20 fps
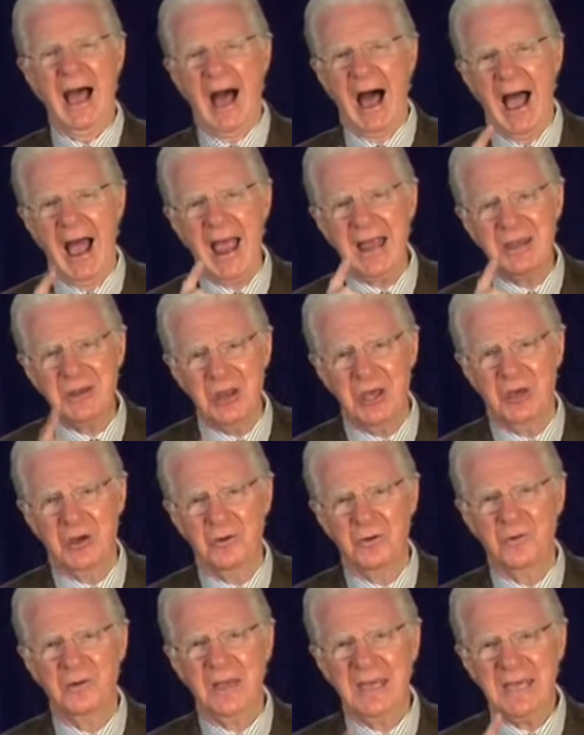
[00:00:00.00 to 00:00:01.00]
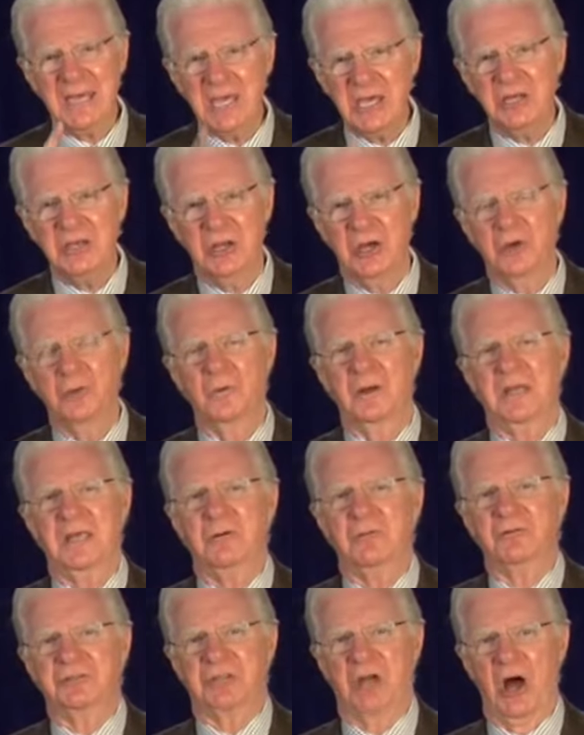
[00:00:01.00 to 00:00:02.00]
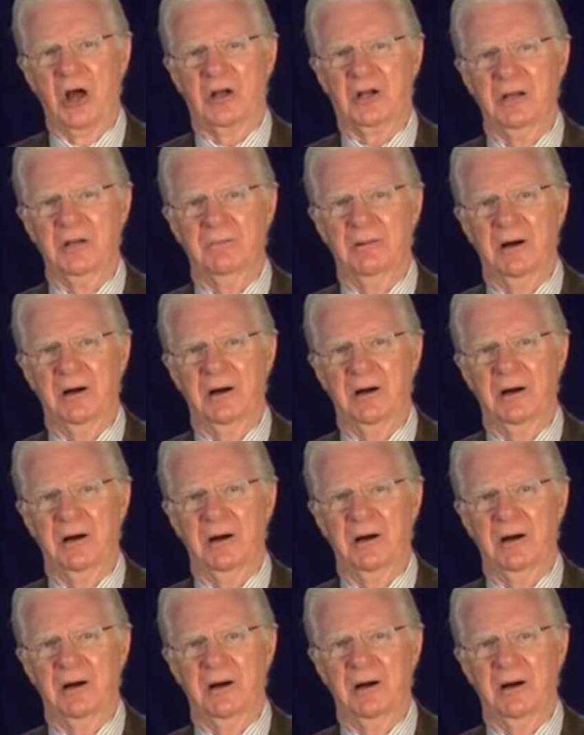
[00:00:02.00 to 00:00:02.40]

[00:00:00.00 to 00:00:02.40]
I knew he knew what he was talking